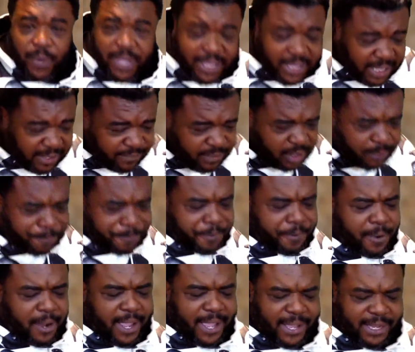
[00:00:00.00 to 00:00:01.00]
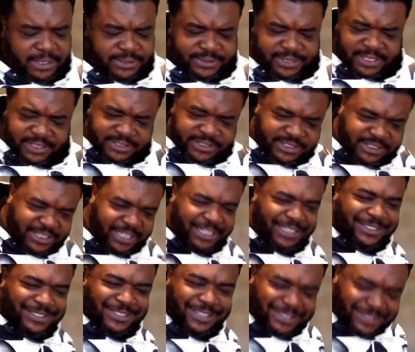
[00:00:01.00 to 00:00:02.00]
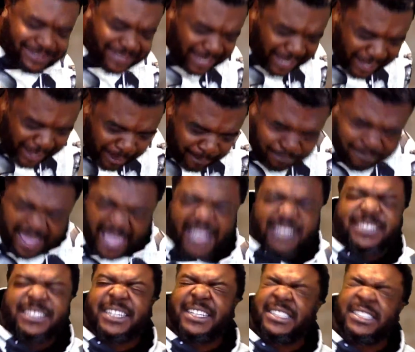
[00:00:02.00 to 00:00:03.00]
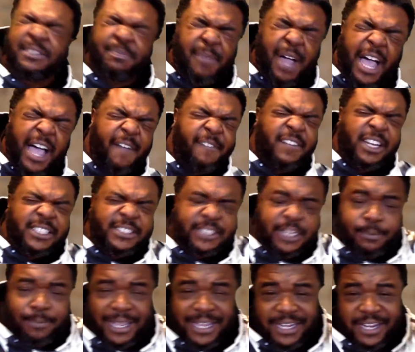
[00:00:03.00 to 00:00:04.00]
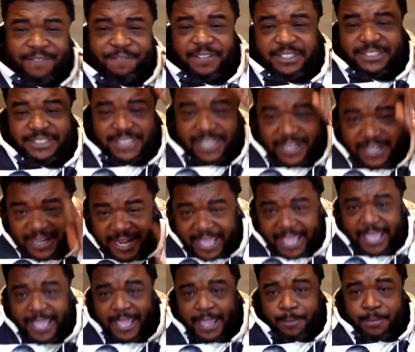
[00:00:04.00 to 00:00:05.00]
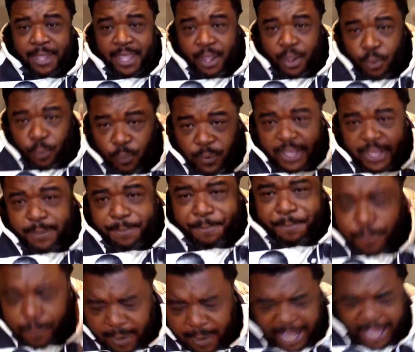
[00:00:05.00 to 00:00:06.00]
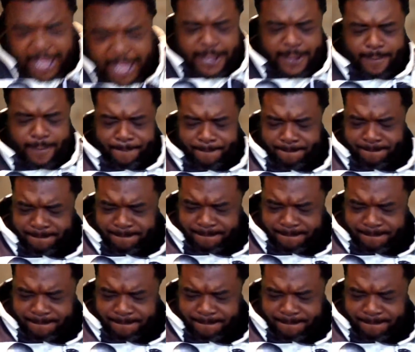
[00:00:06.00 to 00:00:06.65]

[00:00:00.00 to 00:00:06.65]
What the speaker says: We give you praise. In Jesus' matchless, marvelous, and magnificent name, we pray.